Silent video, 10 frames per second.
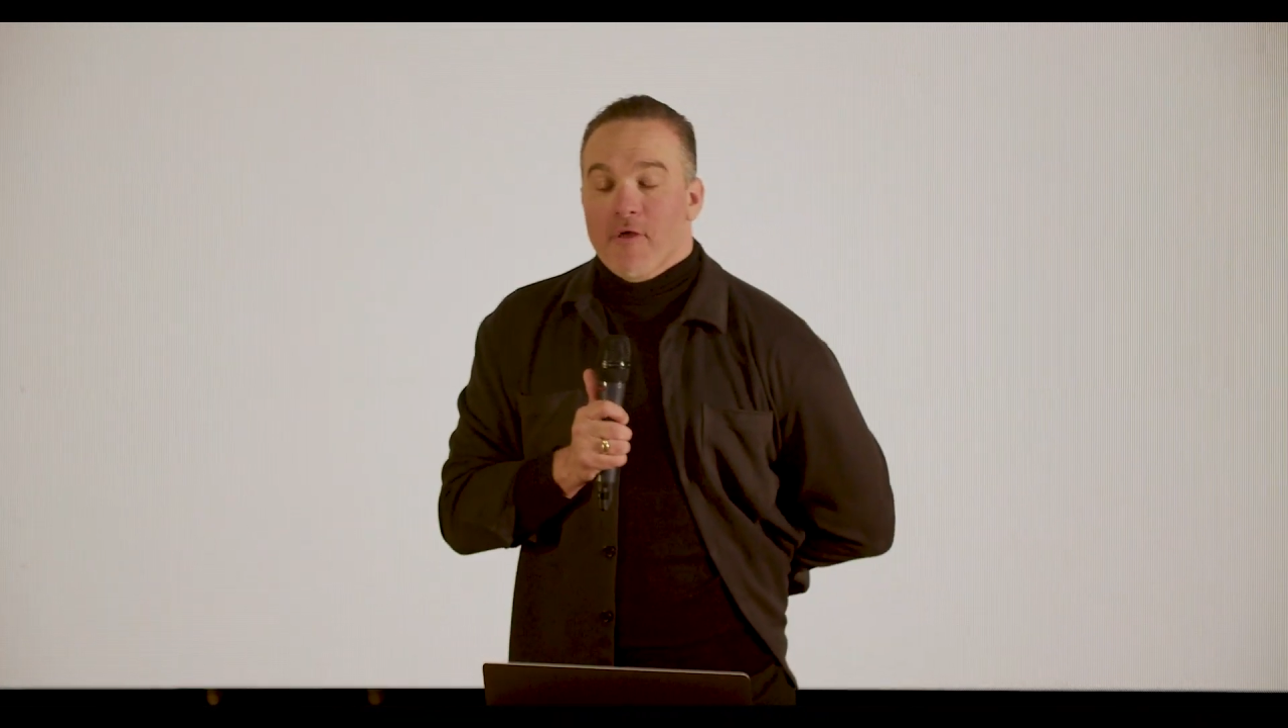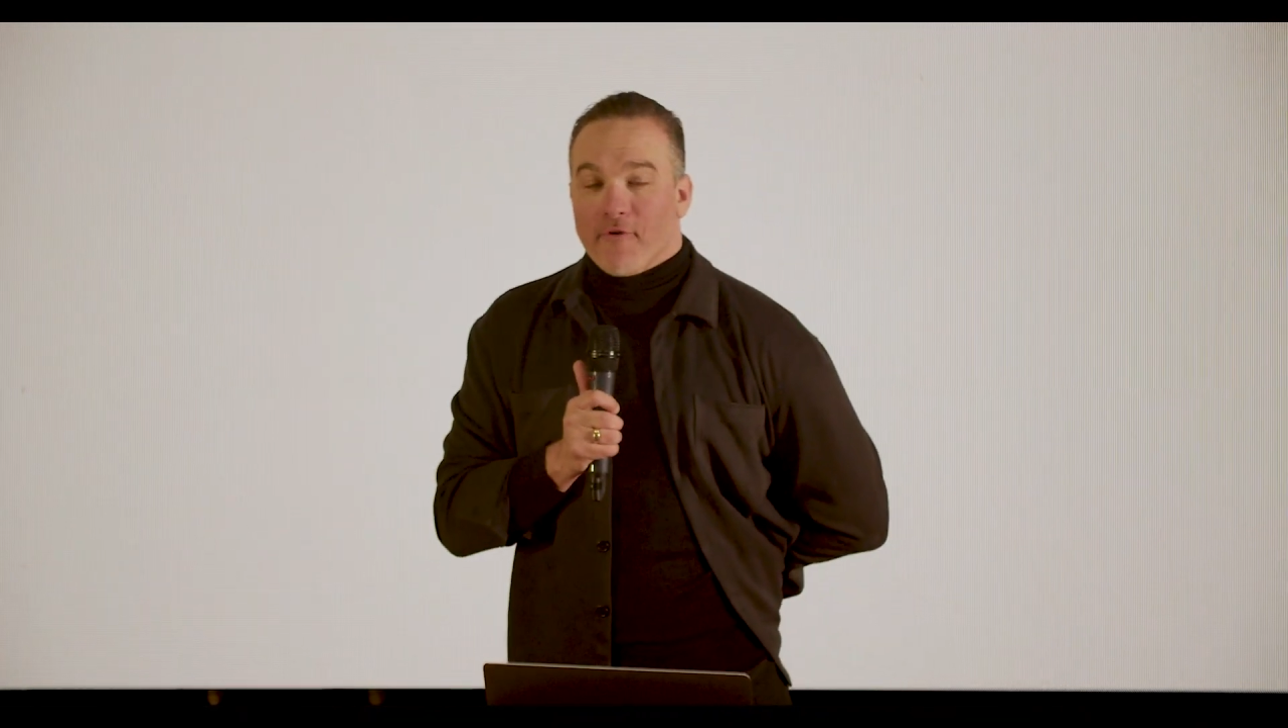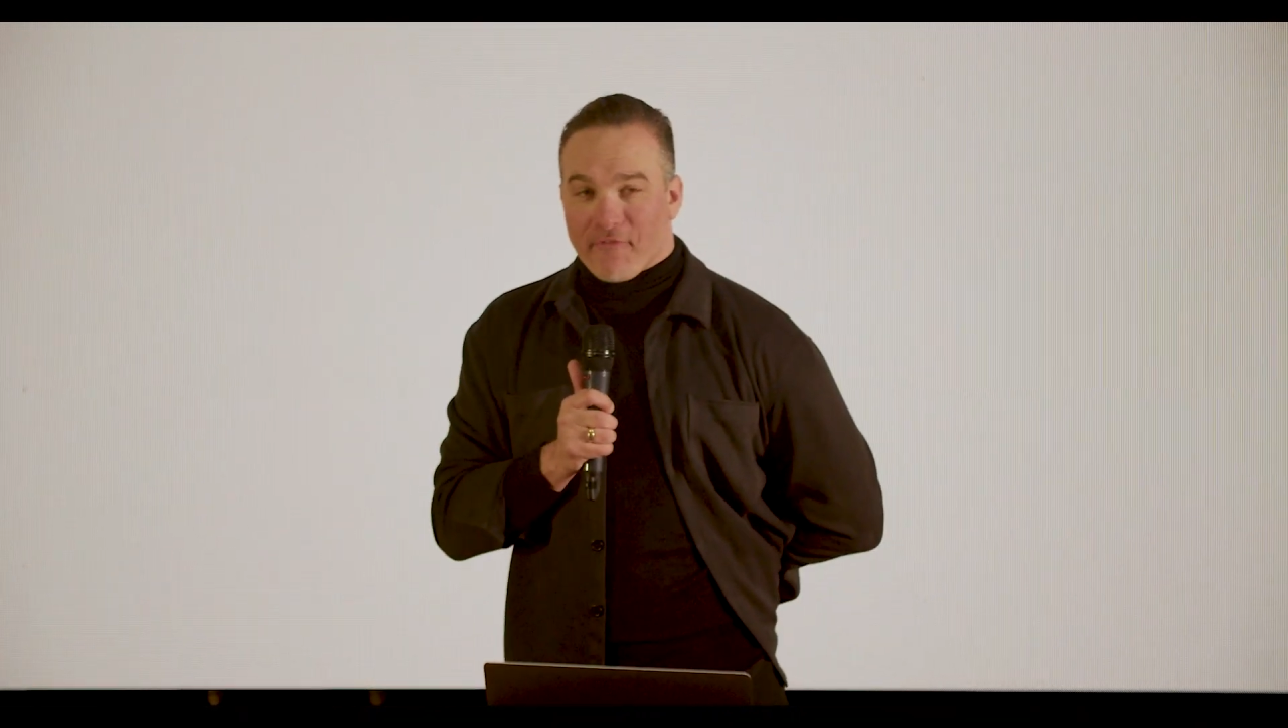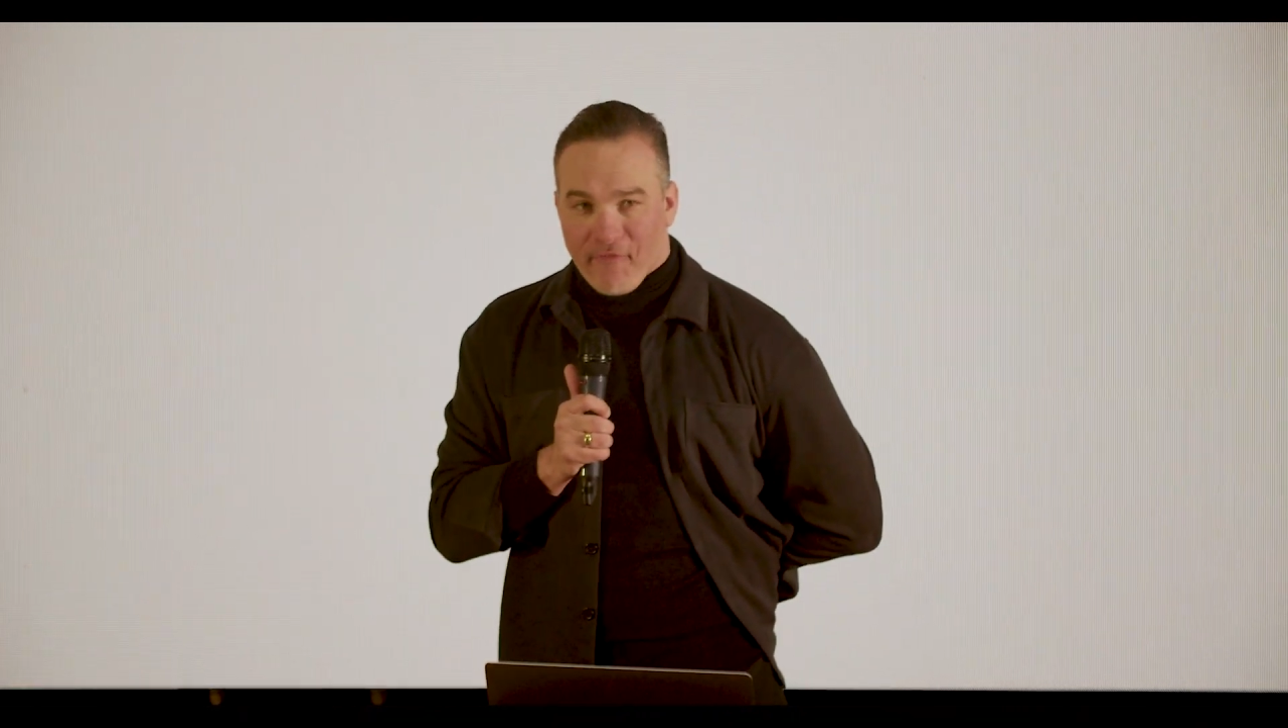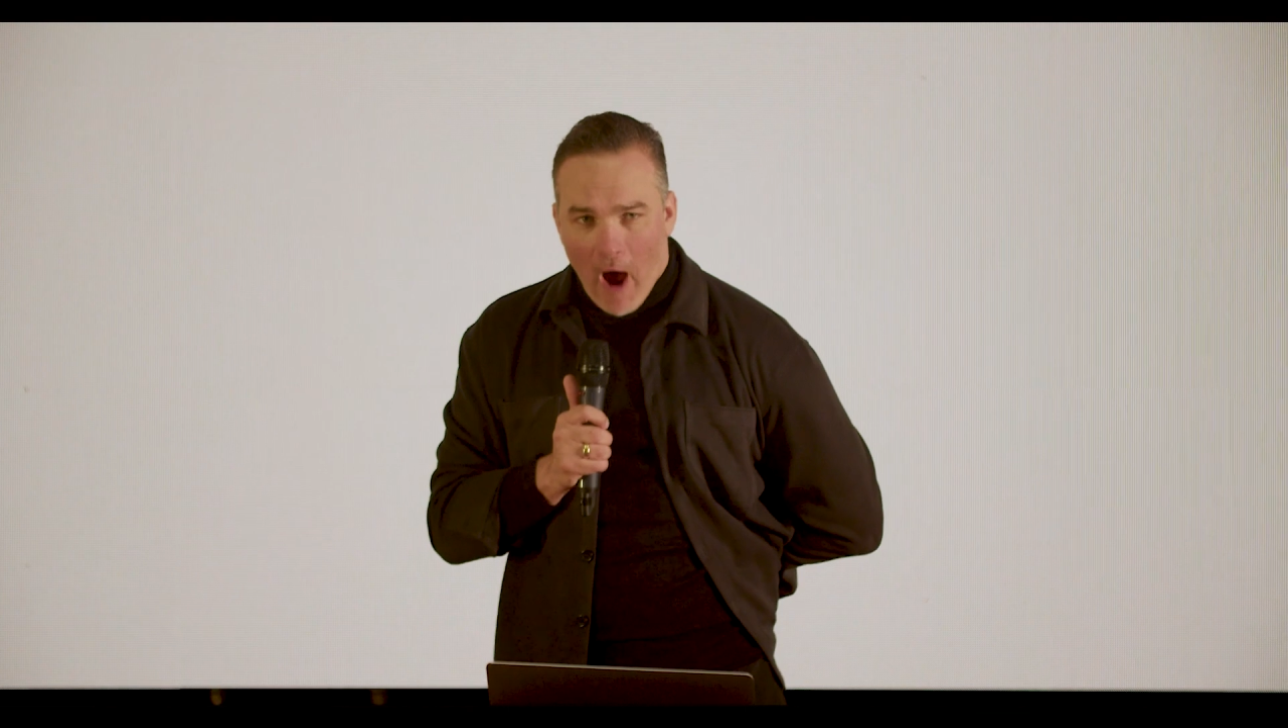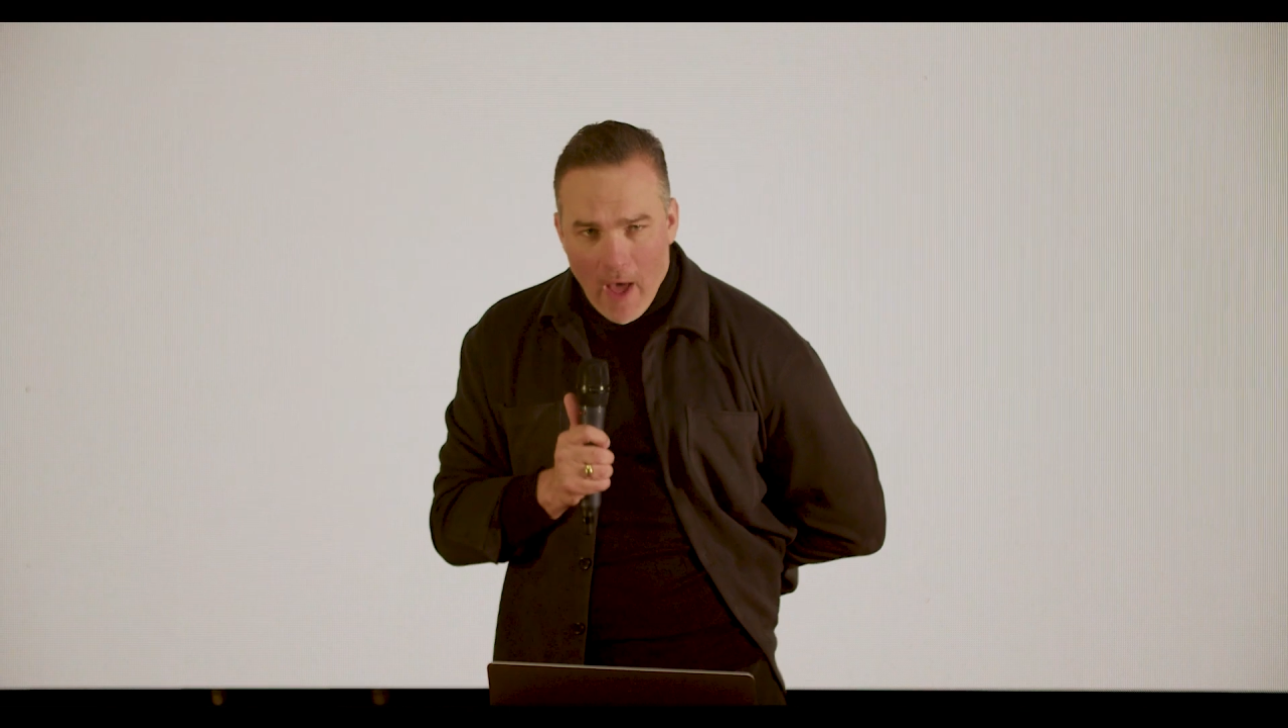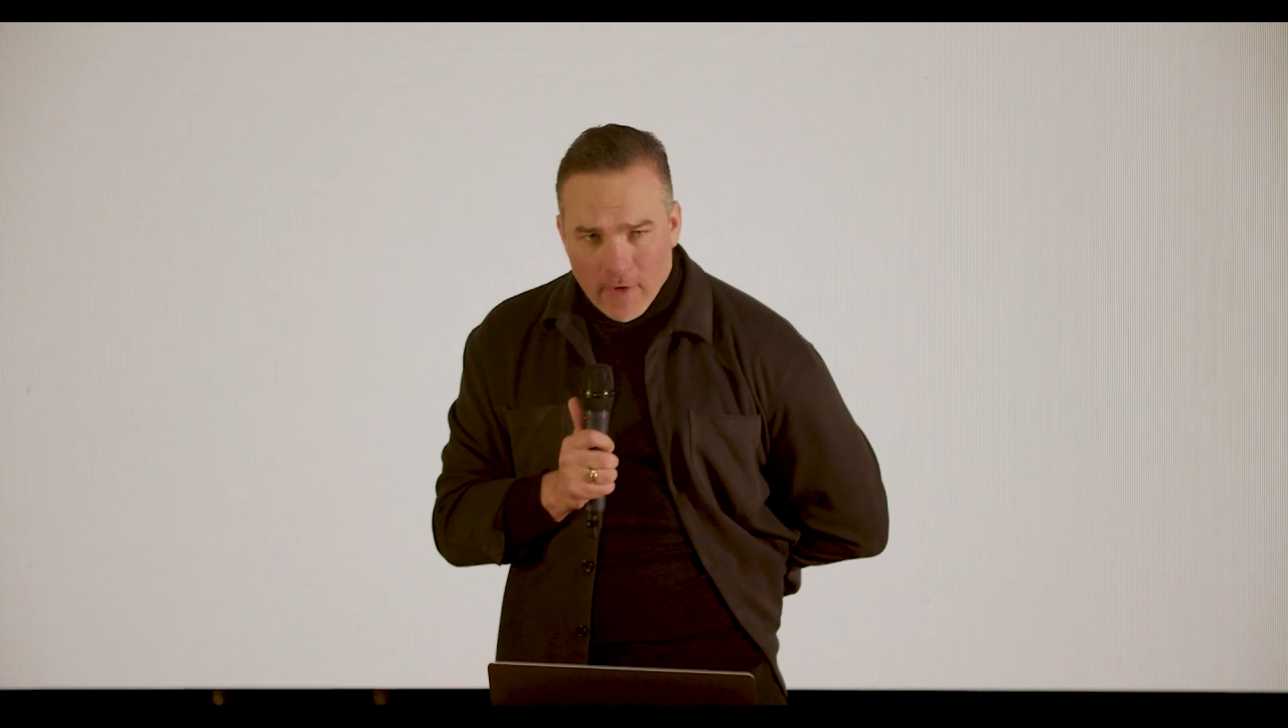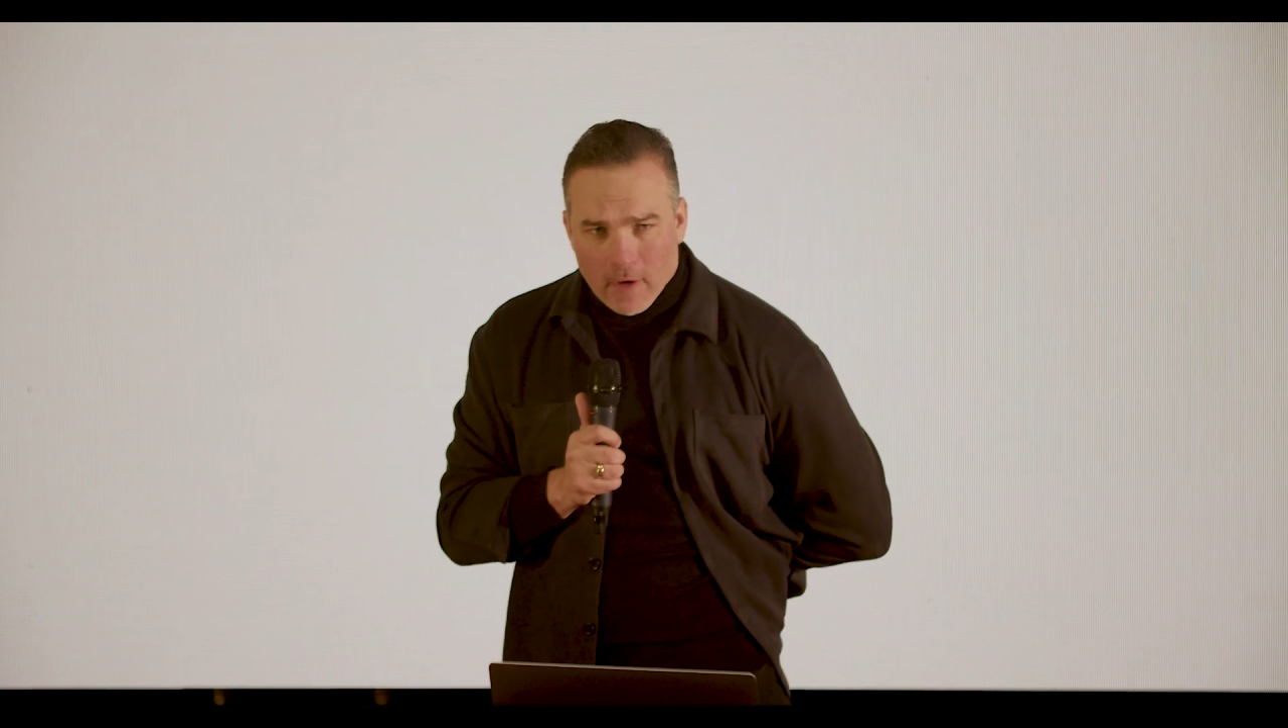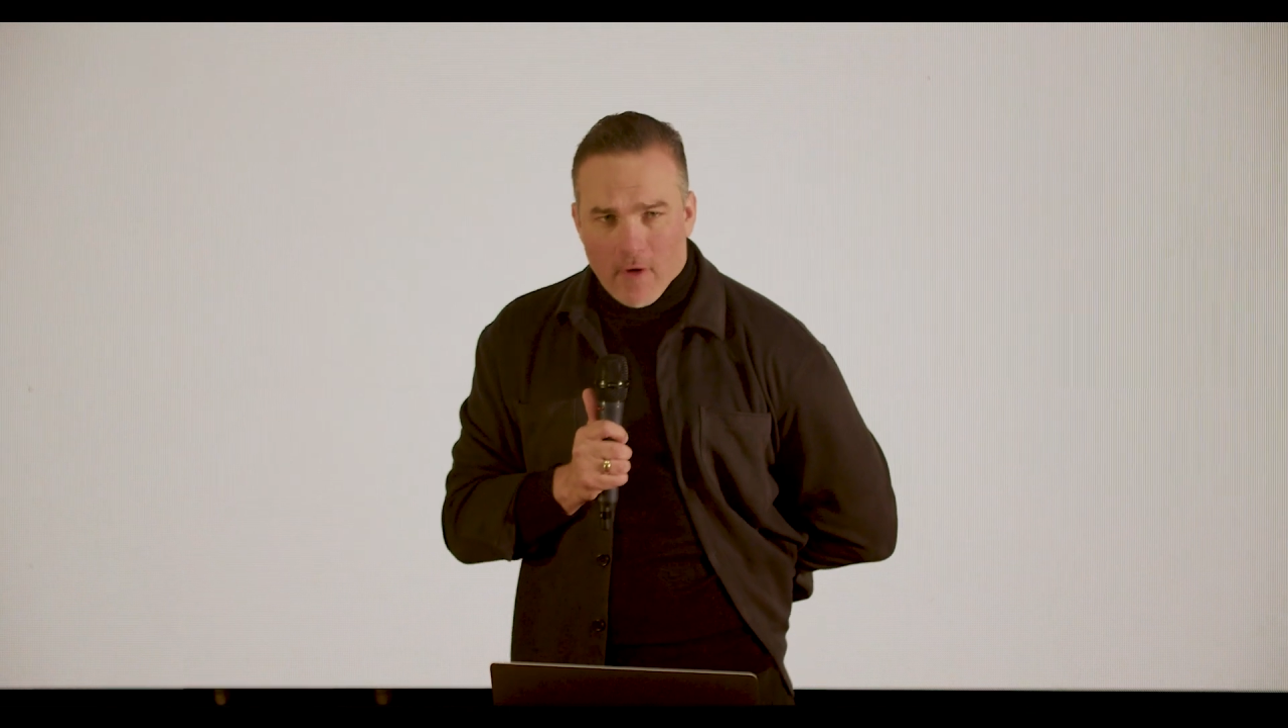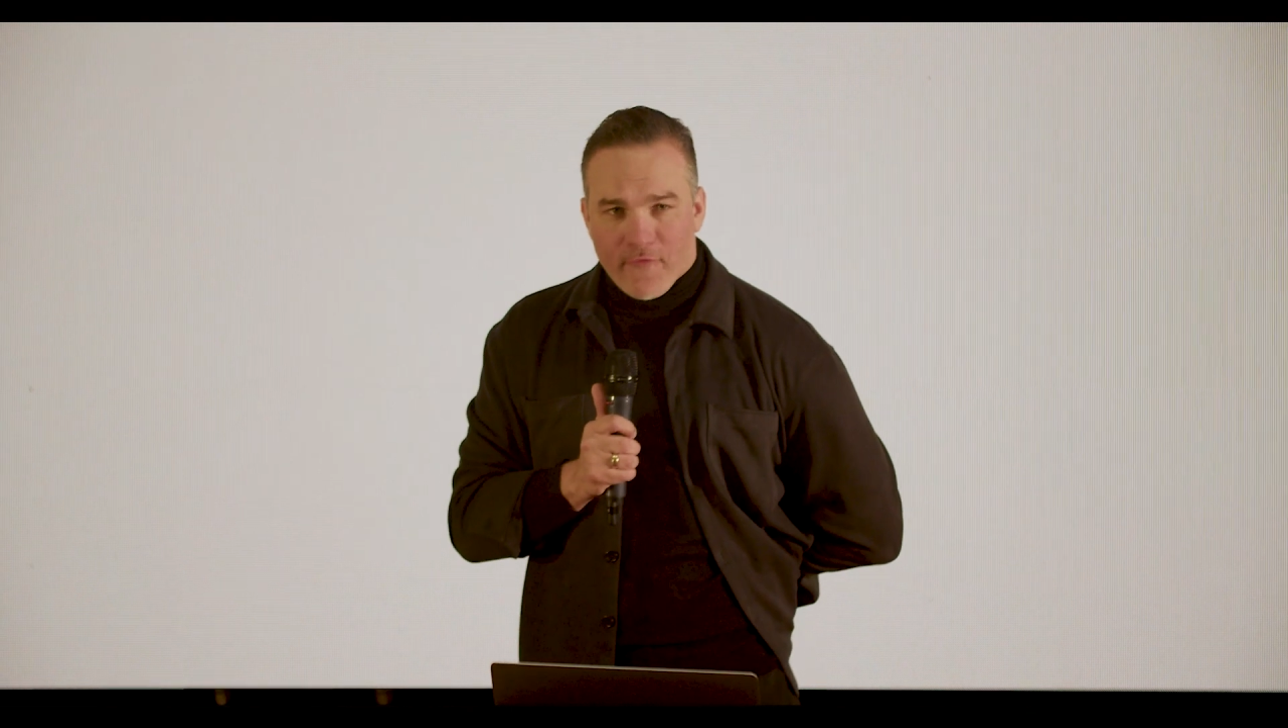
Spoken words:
the father